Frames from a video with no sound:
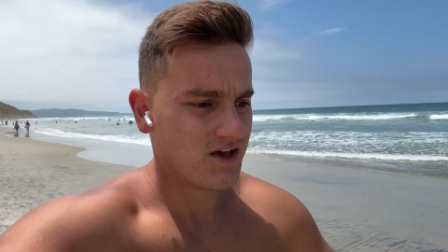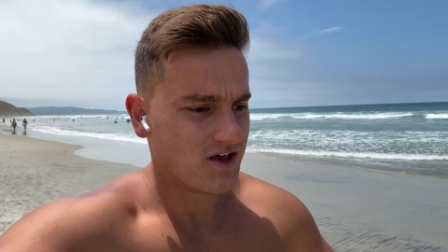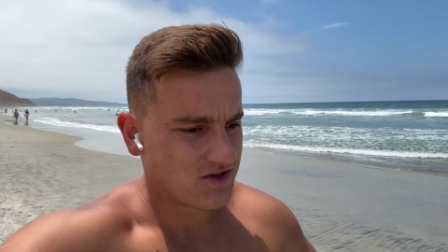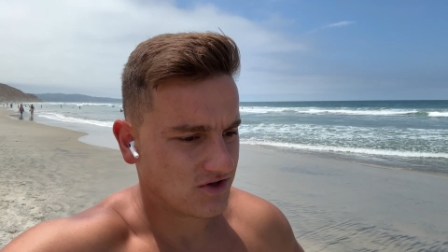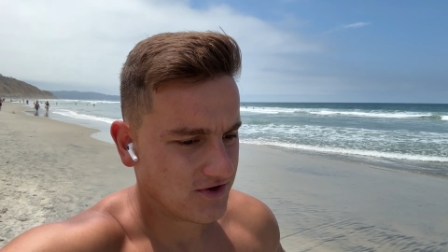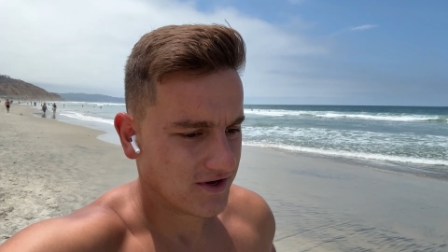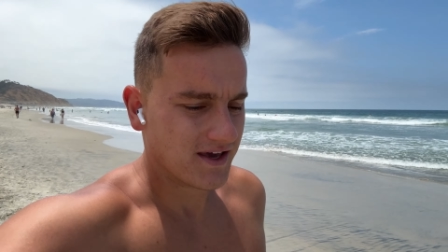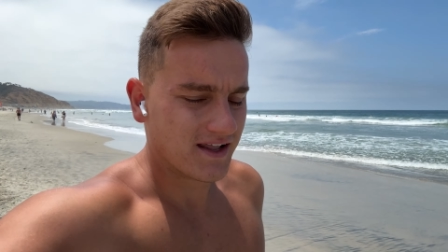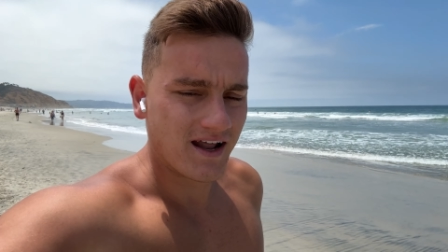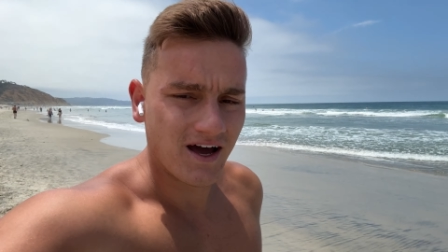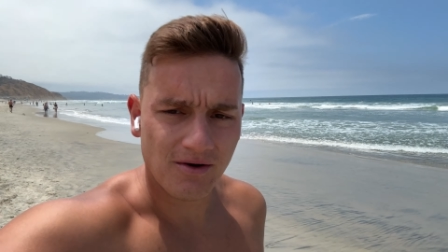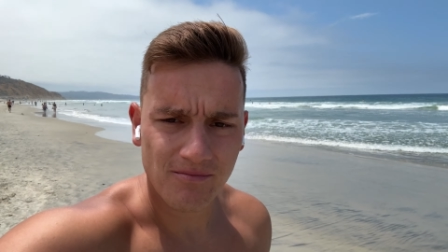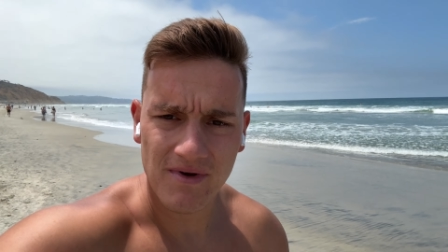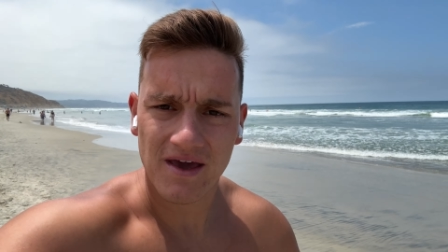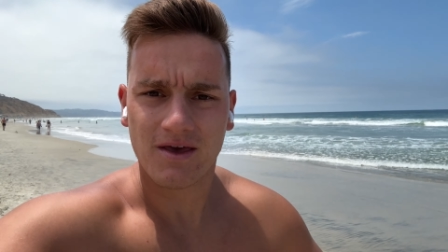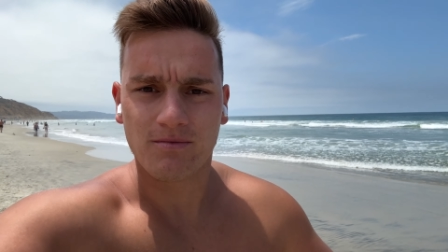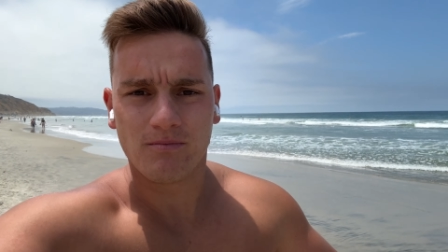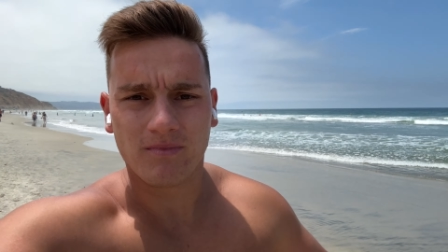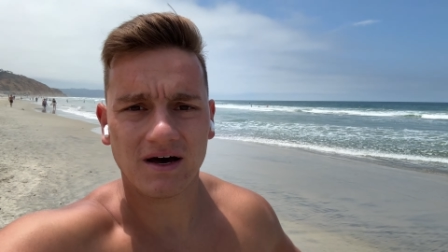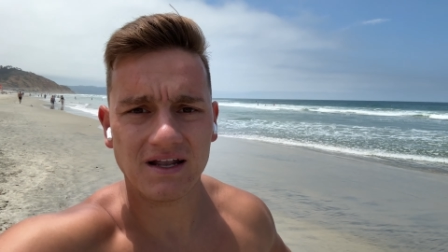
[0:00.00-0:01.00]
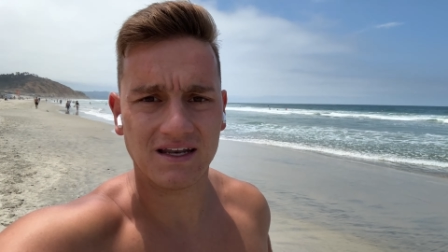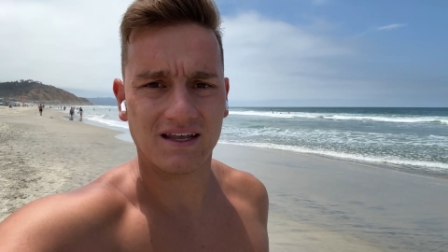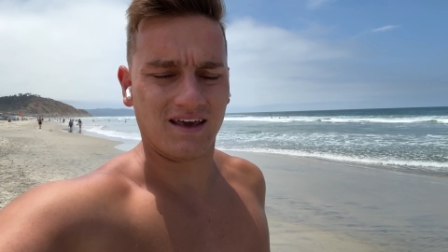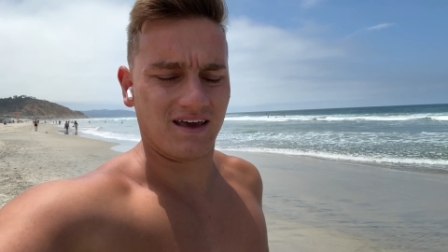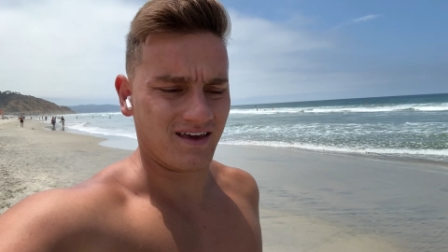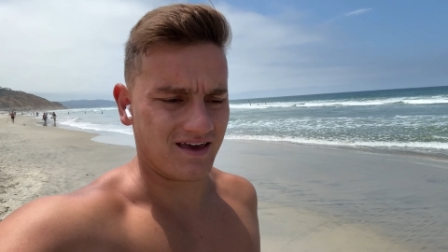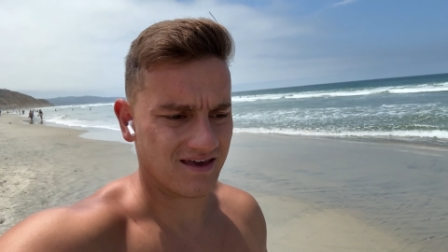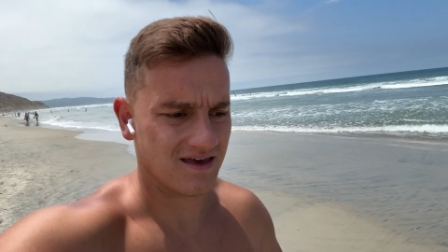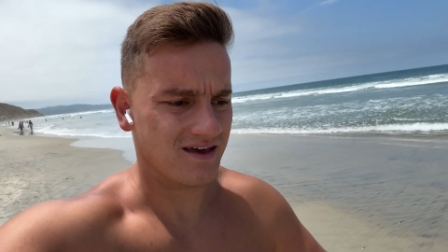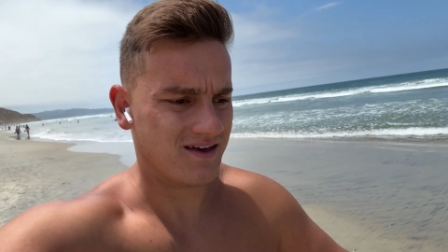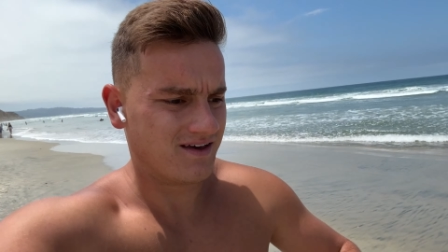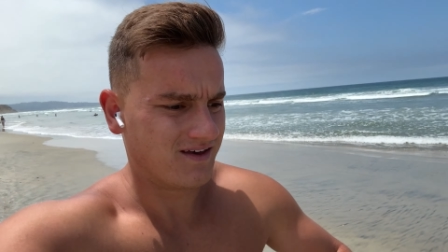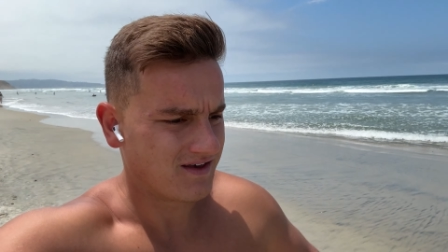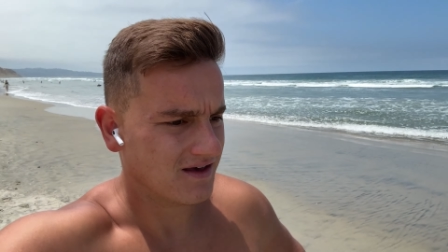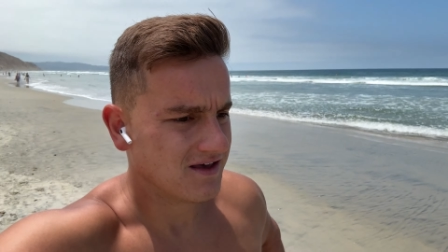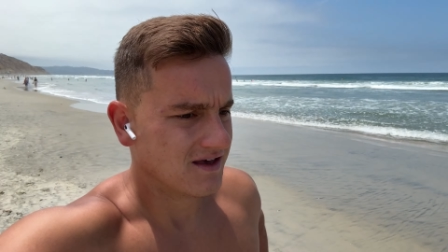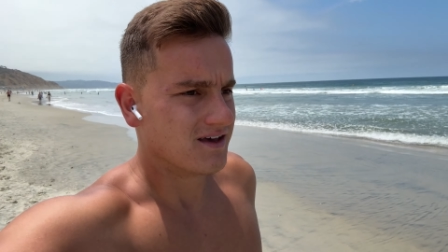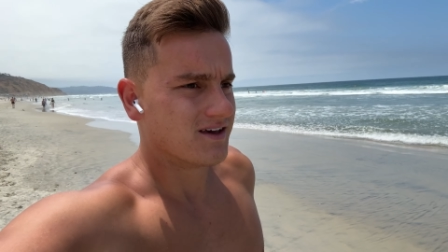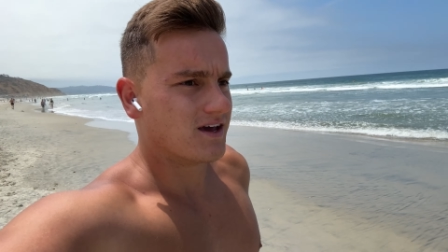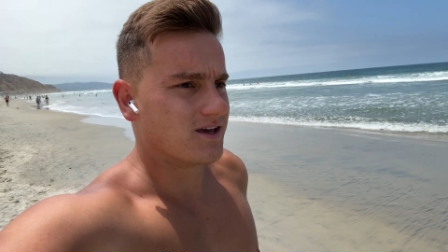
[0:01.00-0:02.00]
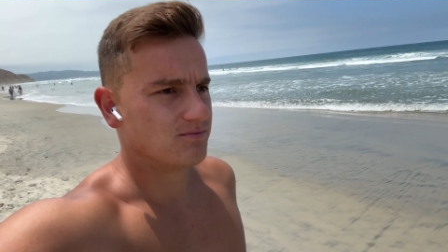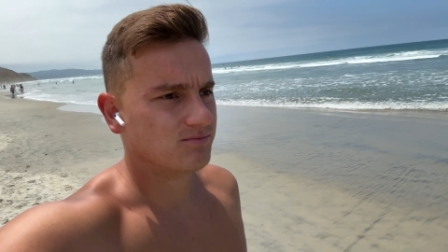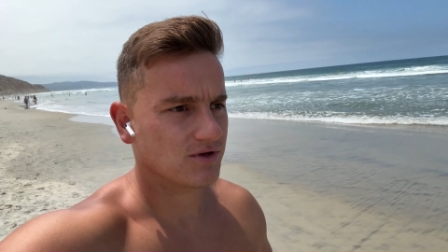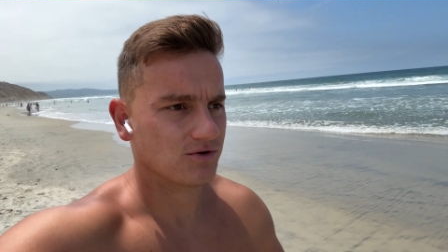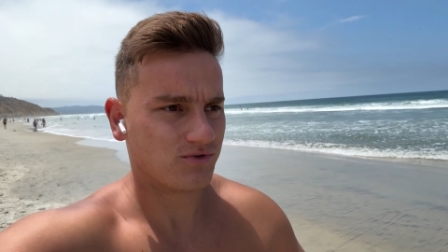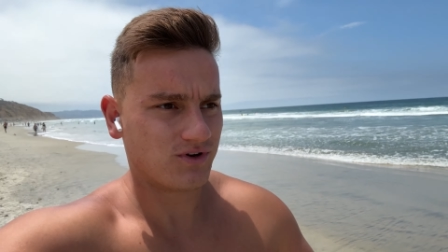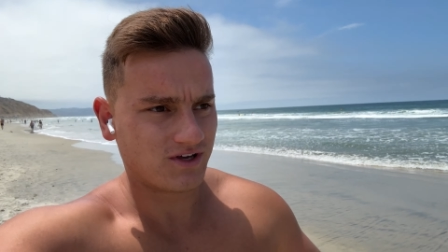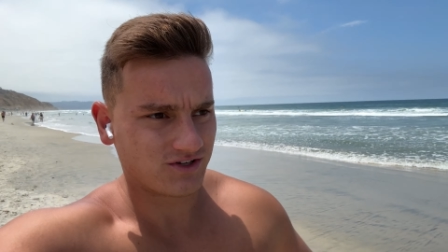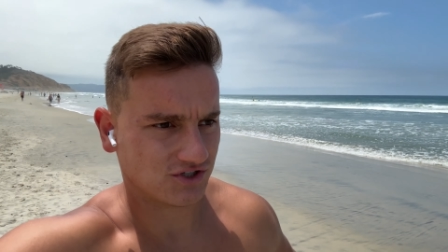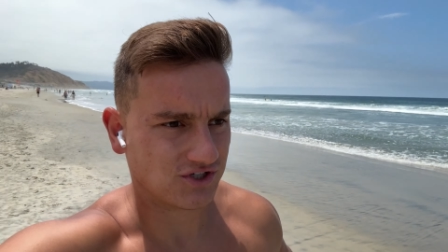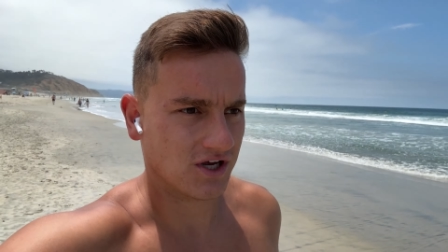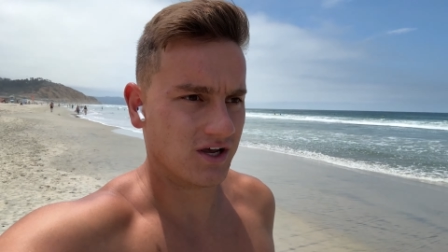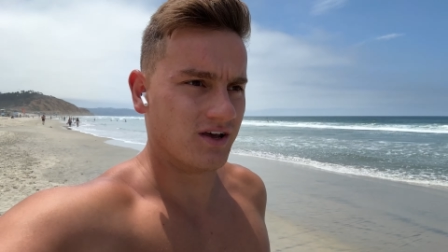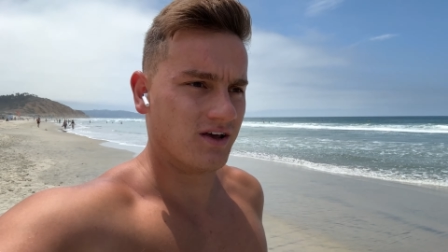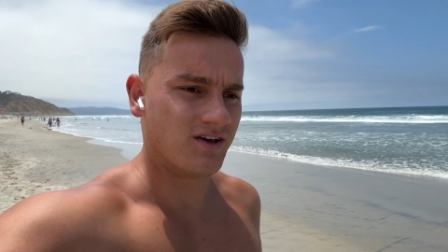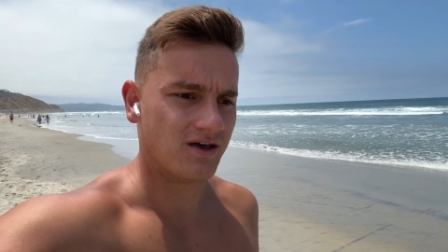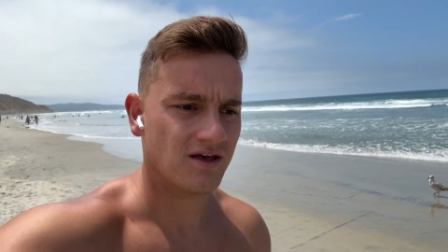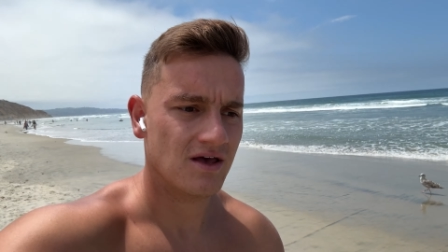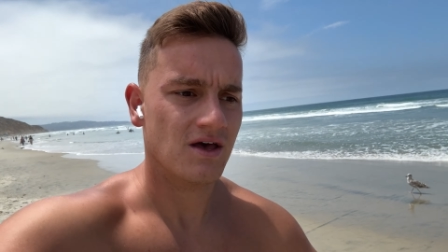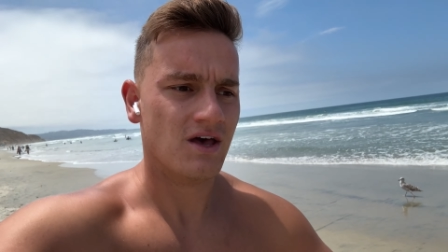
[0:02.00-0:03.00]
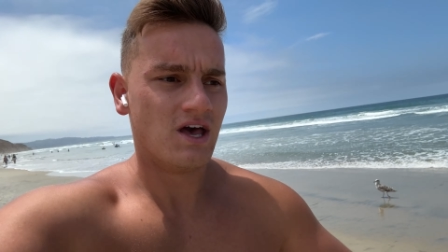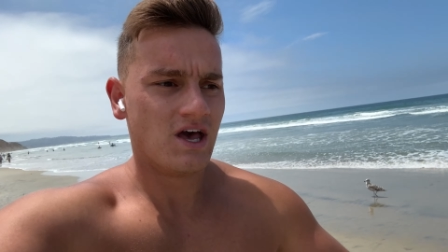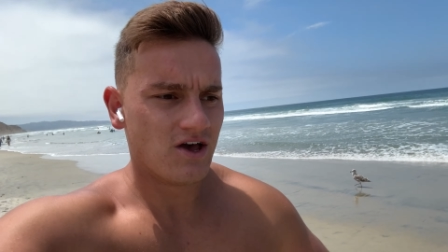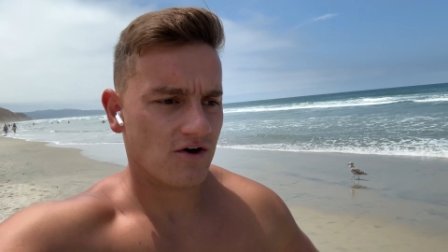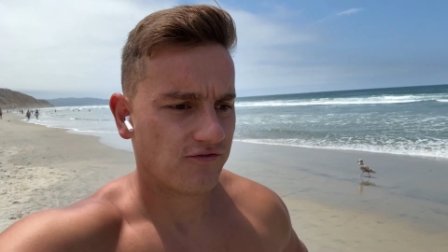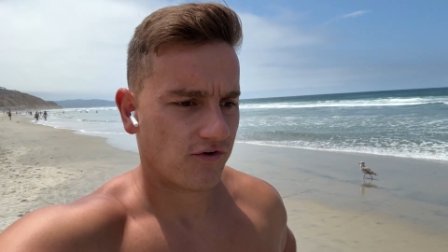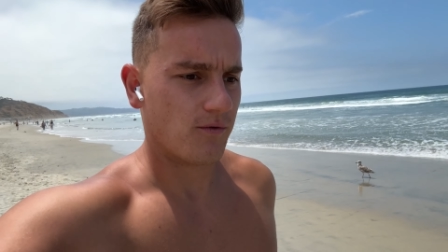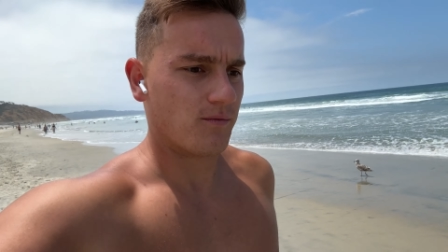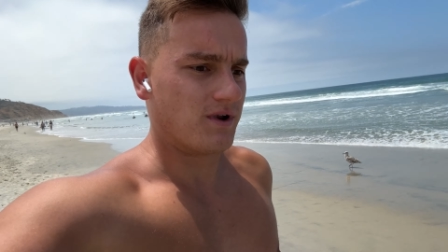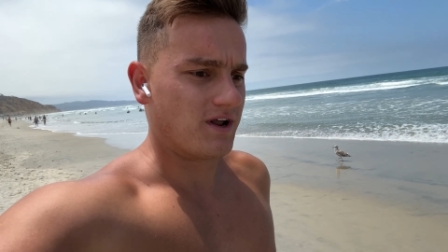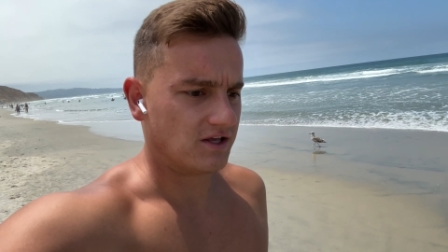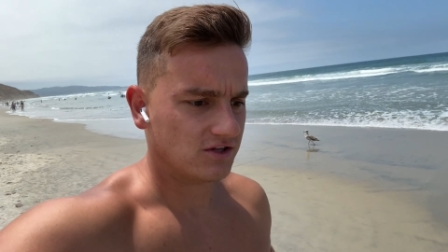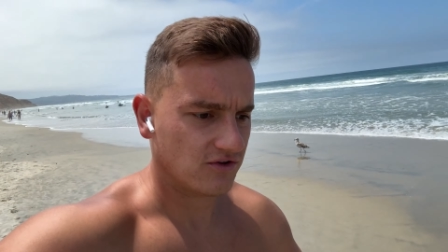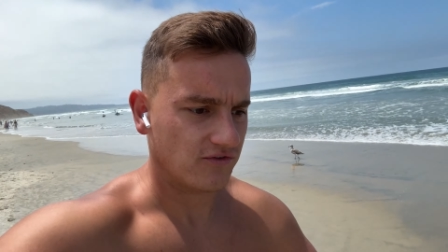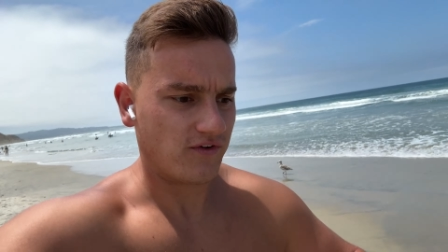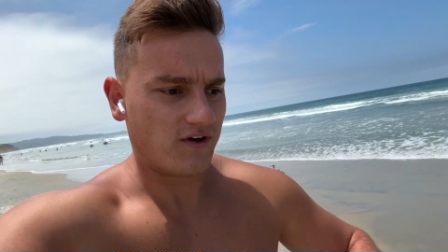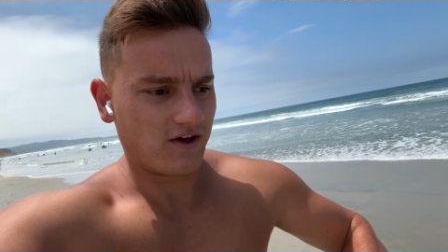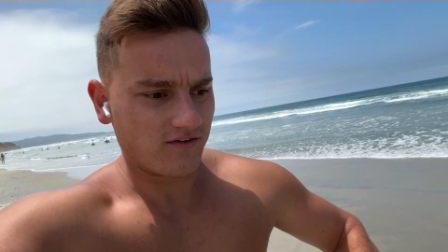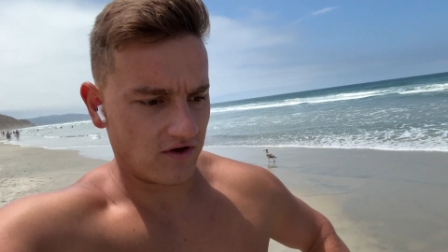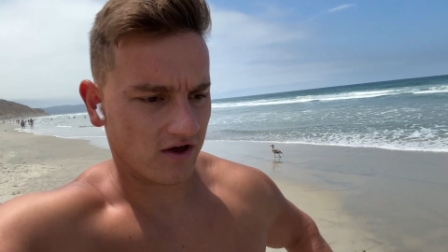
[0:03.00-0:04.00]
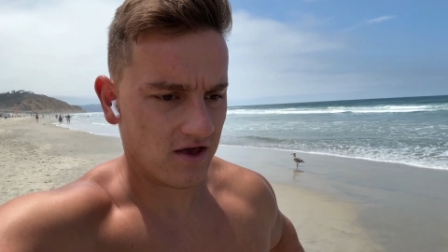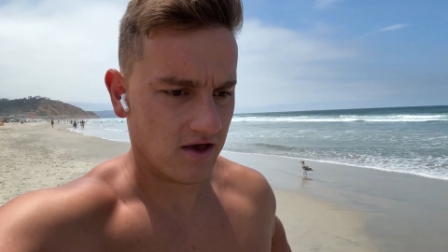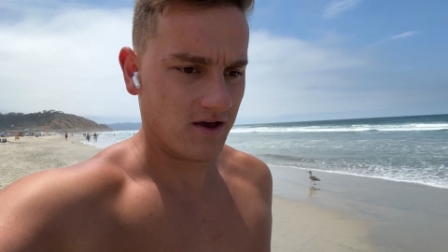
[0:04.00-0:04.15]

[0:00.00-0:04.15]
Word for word: You cannot make money and be rich from a nine to five.